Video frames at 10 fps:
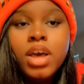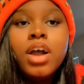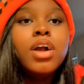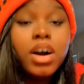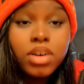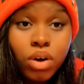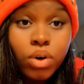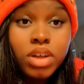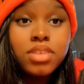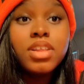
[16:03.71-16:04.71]
Her
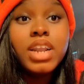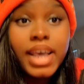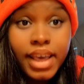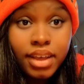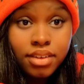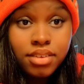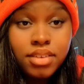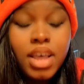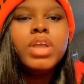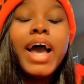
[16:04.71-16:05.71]
uncle is the
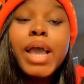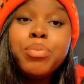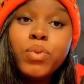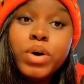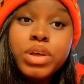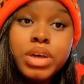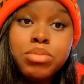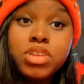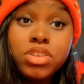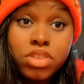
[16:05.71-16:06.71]
next. Hype
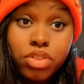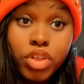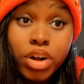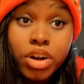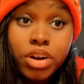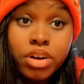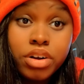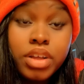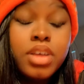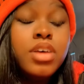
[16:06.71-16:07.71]
Williams is the
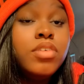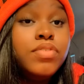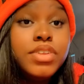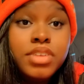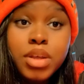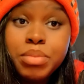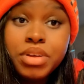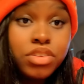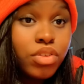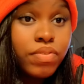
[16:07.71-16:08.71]
third. Fatima
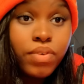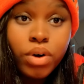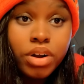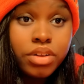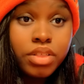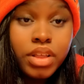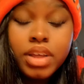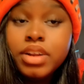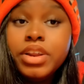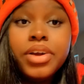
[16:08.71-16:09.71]
is the fourth.
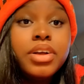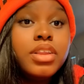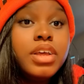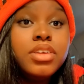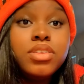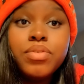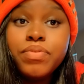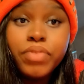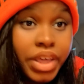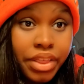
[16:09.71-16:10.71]
Derek Lee is the
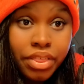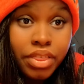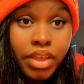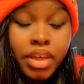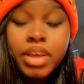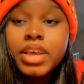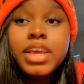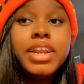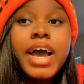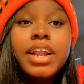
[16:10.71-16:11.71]
fifth.
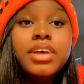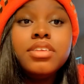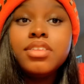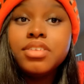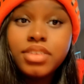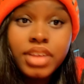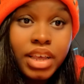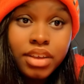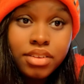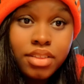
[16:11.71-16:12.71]
Kidada is the
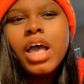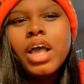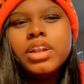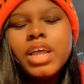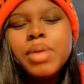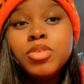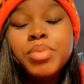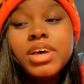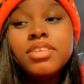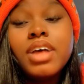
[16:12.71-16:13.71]
sixth. Damon,
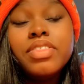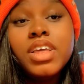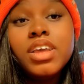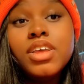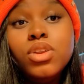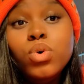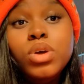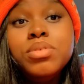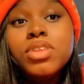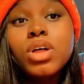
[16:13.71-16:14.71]
because I think he knew,
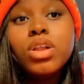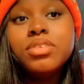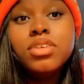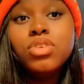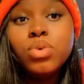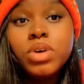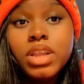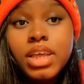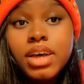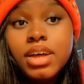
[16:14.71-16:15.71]
he was the closest to
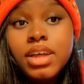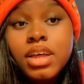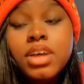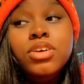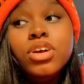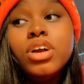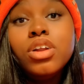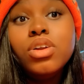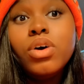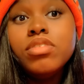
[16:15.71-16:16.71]
Aaliyah. You're
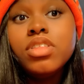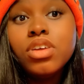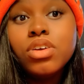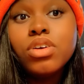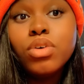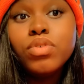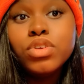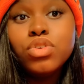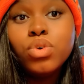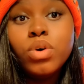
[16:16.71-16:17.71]
gonna know everything your
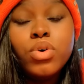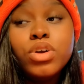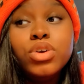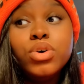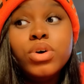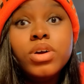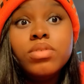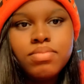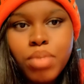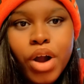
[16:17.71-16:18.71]
girlfriend's doing or
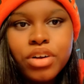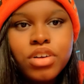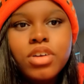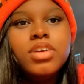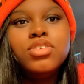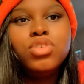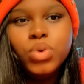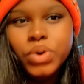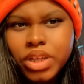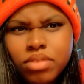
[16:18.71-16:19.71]
your partner is
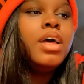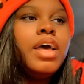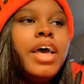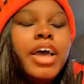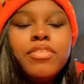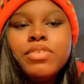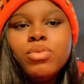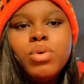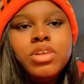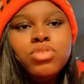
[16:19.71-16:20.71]
doing.
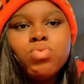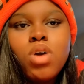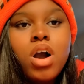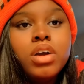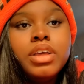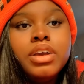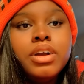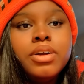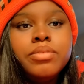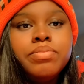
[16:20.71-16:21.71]
Everyone's wrong
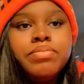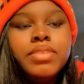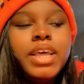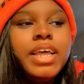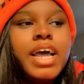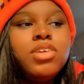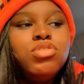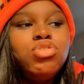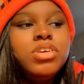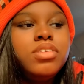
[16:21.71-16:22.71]
here. And I don't
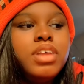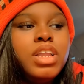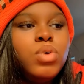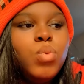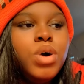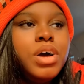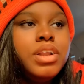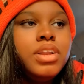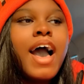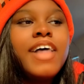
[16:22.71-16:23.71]
trust
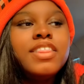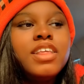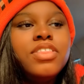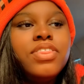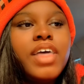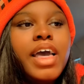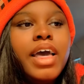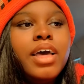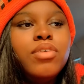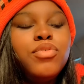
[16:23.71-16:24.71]
anyone. I think
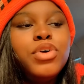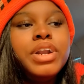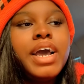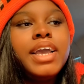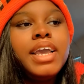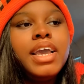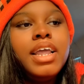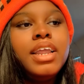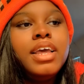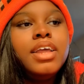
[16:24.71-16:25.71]
that for
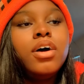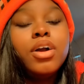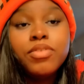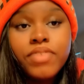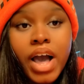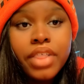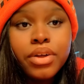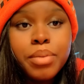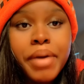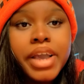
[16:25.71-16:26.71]
Diane and her
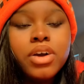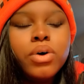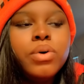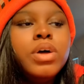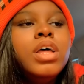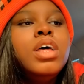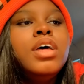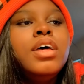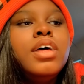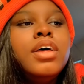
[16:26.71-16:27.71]
father, Michael,
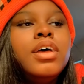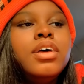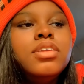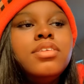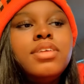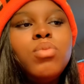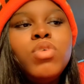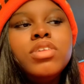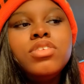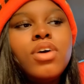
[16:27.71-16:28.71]

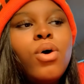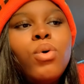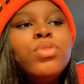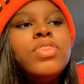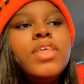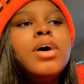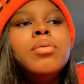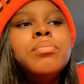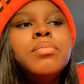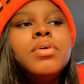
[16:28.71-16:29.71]
someone told
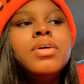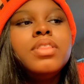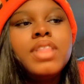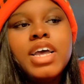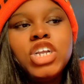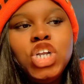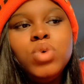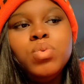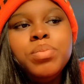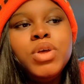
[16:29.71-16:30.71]
them that she
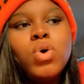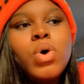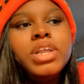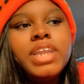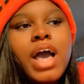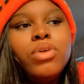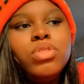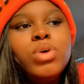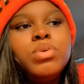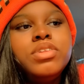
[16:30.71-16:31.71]
would be going down
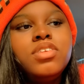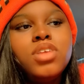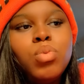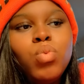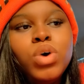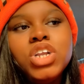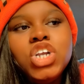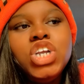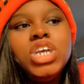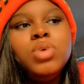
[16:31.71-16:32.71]
there with someone
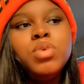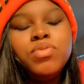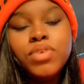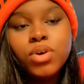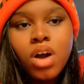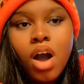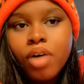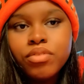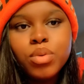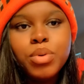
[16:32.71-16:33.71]
she would feel
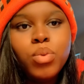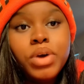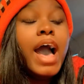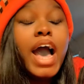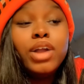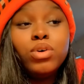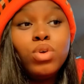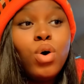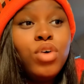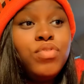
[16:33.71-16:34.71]
comfortable with. I don't
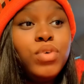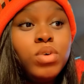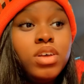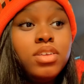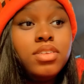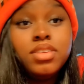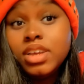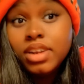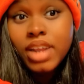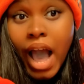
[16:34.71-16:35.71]
know if it was
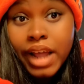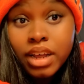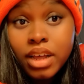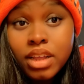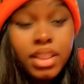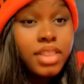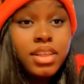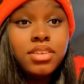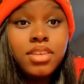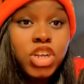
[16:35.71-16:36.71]
Kidada that
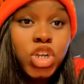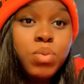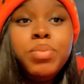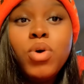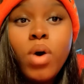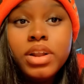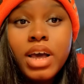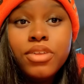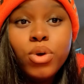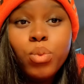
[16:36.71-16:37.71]
they said she would be going
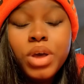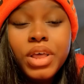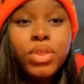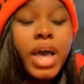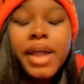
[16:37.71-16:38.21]
down there with.